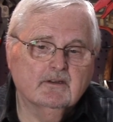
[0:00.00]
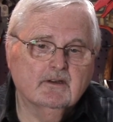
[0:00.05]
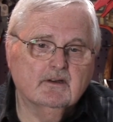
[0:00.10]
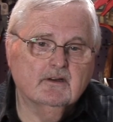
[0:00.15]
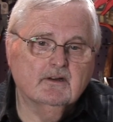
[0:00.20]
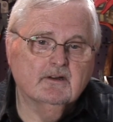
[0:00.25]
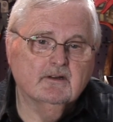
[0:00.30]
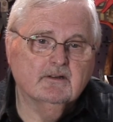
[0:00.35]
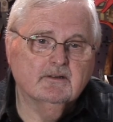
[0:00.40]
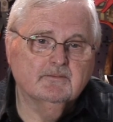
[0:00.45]

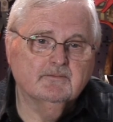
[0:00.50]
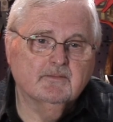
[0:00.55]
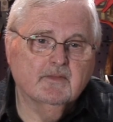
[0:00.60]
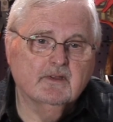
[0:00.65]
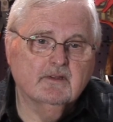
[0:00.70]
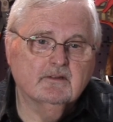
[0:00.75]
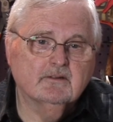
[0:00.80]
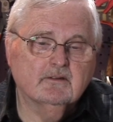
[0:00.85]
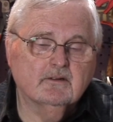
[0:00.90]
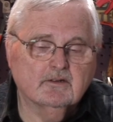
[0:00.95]

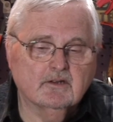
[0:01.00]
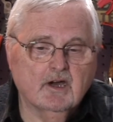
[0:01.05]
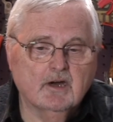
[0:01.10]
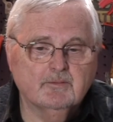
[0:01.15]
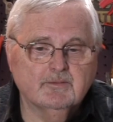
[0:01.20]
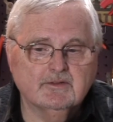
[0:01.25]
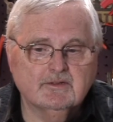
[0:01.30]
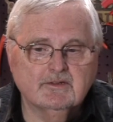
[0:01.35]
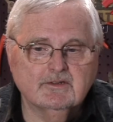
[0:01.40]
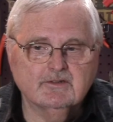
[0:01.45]
and or
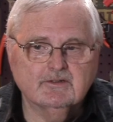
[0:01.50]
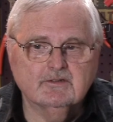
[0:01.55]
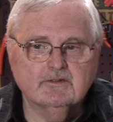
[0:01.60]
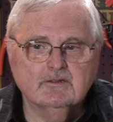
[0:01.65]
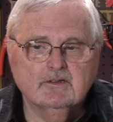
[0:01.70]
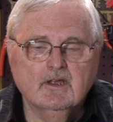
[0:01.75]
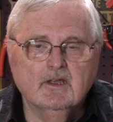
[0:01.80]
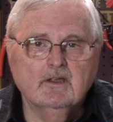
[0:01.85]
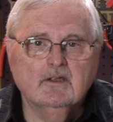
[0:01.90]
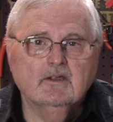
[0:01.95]

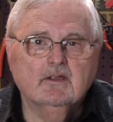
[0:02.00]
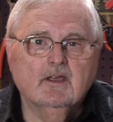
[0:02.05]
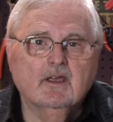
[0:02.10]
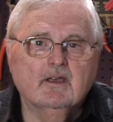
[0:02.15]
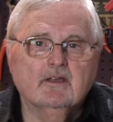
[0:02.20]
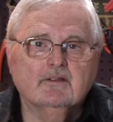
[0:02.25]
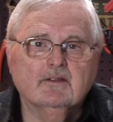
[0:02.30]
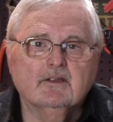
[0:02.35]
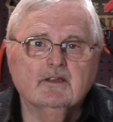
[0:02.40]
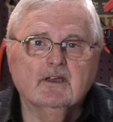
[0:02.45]
competition,
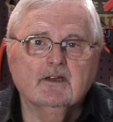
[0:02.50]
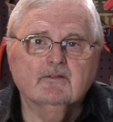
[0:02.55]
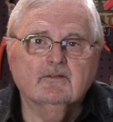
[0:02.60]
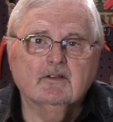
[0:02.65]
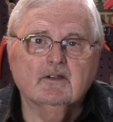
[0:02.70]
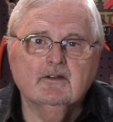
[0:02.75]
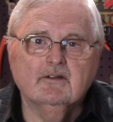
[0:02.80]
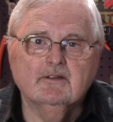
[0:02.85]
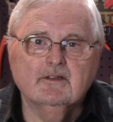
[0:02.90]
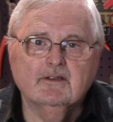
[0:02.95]
and they have
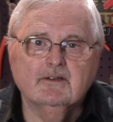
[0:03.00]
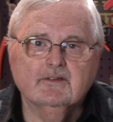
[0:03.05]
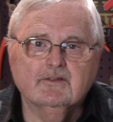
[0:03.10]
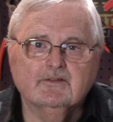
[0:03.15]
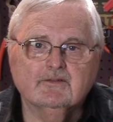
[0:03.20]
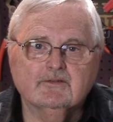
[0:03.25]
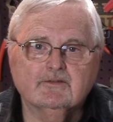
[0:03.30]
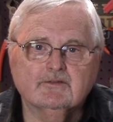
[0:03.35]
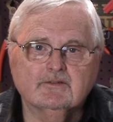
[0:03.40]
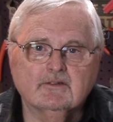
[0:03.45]

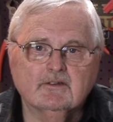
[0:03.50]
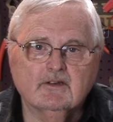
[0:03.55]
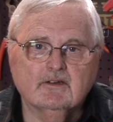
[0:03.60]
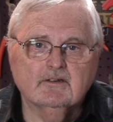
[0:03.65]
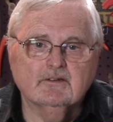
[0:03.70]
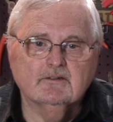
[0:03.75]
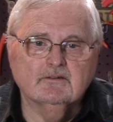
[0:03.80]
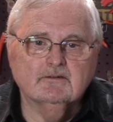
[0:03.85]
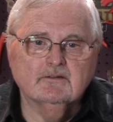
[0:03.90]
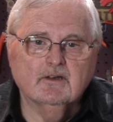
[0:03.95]
clarinetists
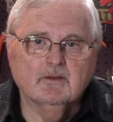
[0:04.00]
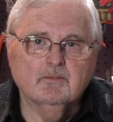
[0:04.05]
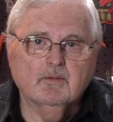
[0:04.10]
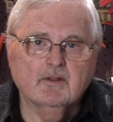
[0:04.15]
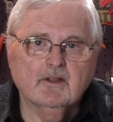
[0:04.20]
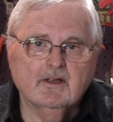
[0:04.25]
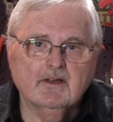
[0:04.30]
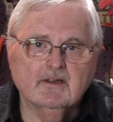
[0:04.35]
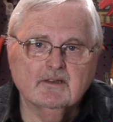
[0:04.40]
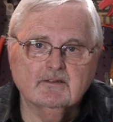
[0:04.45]

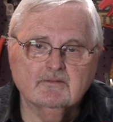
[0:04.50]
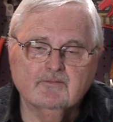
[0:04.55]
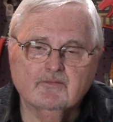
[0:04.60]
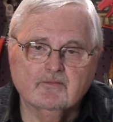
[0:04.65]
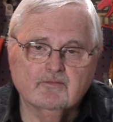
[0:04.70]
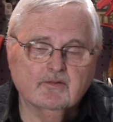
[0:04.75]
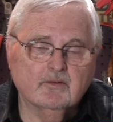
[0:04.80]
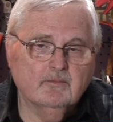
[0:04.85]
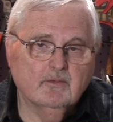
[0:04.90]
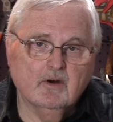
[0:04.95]
apply
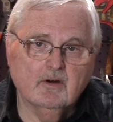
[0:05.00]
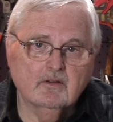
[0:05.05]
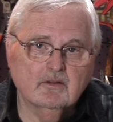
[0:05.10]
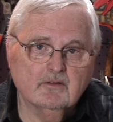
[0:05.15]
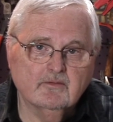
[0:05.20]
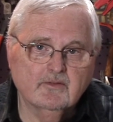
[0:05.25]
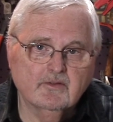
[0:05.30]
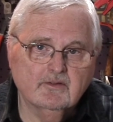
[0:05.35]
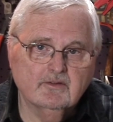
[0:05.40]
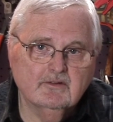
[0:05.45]
from all
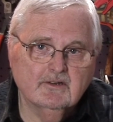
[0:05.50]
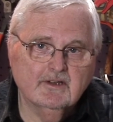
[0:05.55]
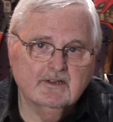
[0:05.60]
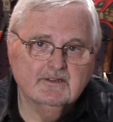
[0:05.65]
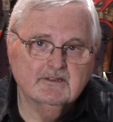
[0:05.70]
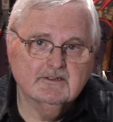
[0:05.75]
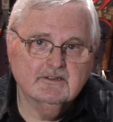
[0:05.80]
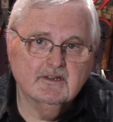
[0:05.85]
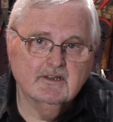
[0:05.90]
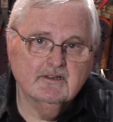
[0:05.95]
over the
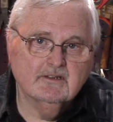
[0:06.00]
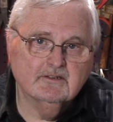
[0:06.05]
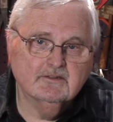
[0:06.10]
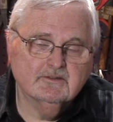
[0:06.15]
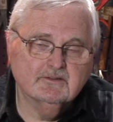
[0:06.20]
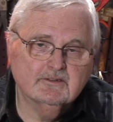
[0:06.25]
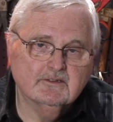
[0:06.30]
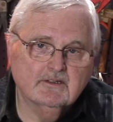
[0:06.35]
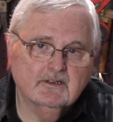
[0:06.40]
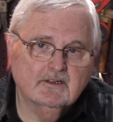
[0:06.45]
United
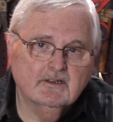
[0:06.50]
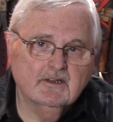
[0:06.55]
States.